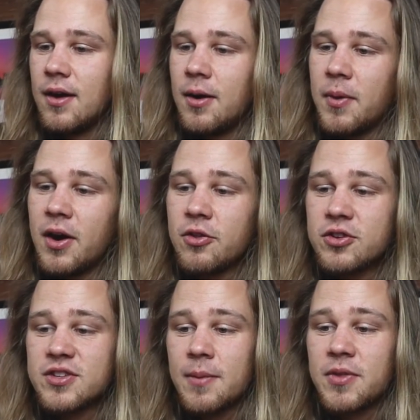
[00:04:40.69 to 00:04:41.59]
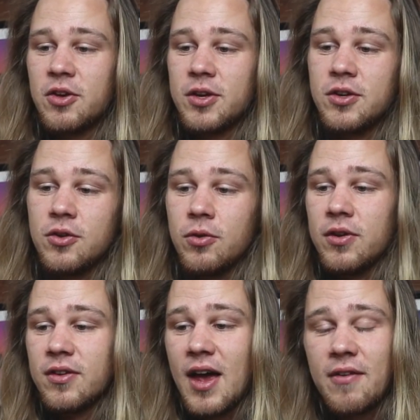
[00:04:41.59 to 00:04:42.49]
um, another step that you can do
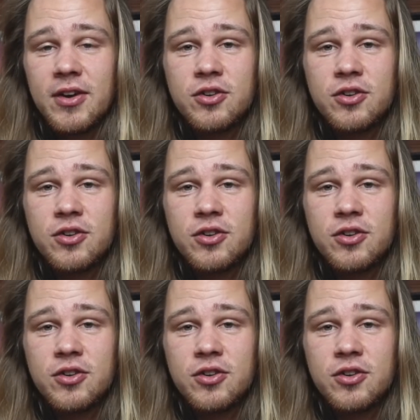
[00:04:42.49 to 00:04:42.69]
is have